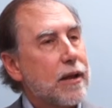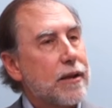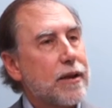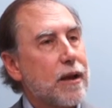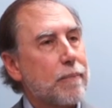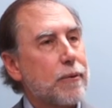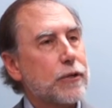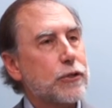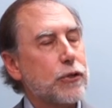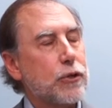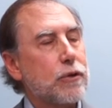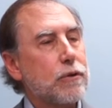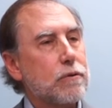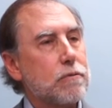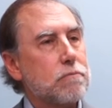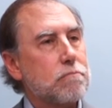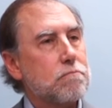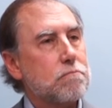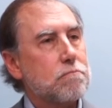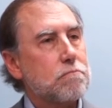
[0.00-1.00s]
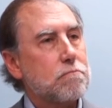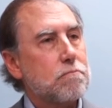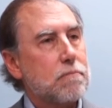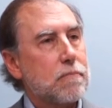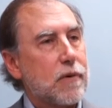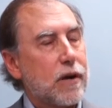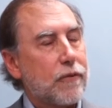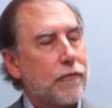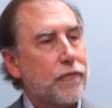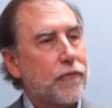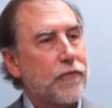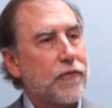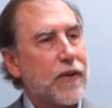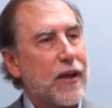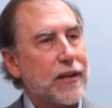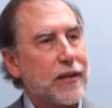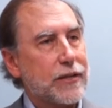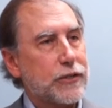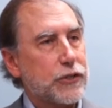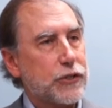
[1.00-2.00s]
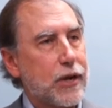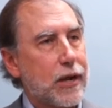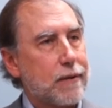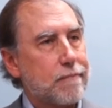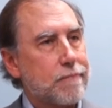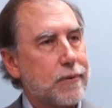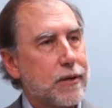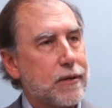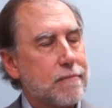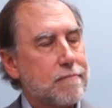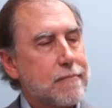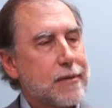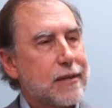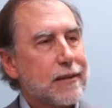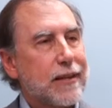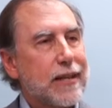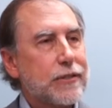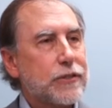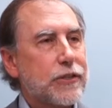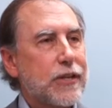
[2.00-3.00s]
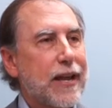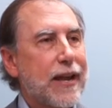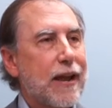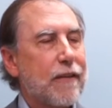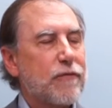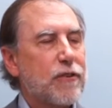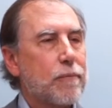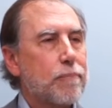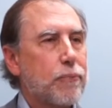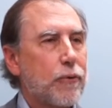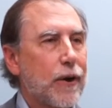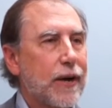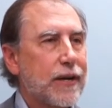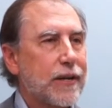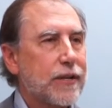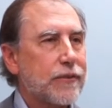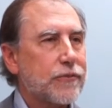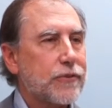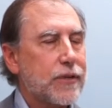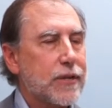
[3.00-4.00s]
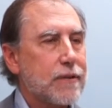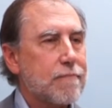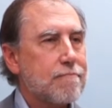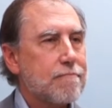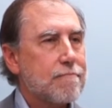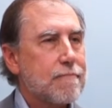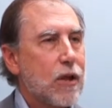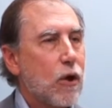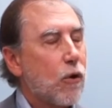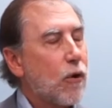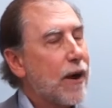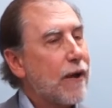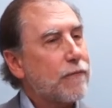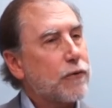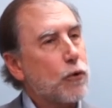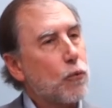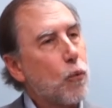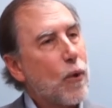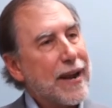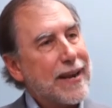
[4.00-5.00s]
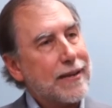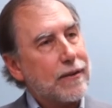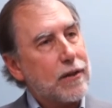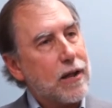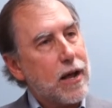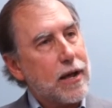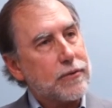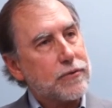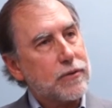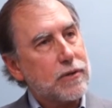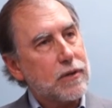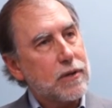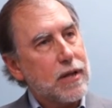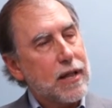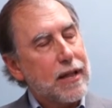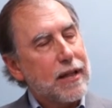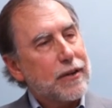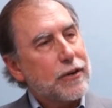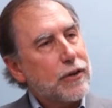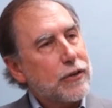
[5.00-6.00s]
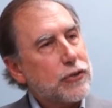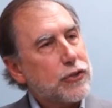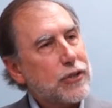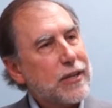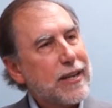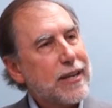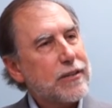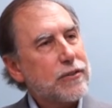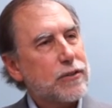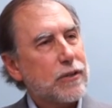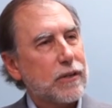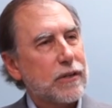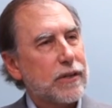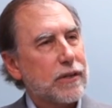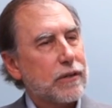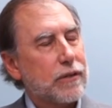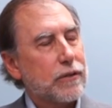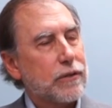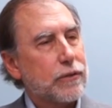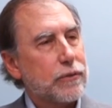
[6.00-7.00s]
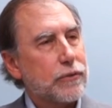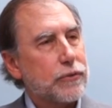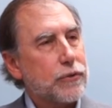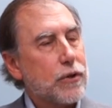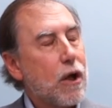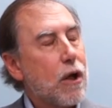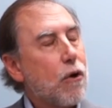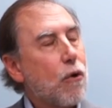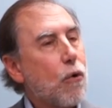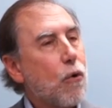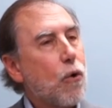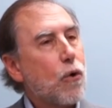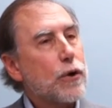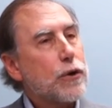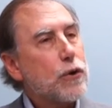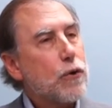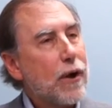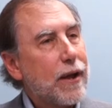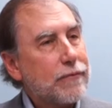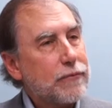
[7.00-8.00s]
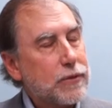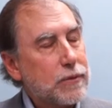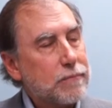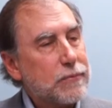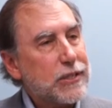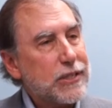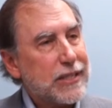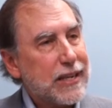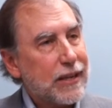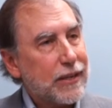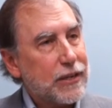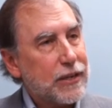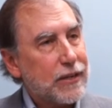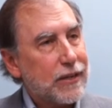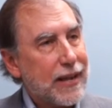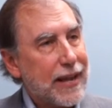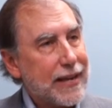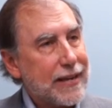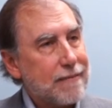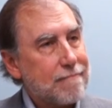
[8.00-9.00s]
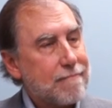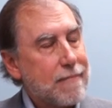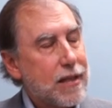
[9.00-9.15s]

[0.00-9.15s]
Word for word: Number two, vela shape. Let's say after pregnancy or after weight loss, your skin's a little loose, or you have some cellulite.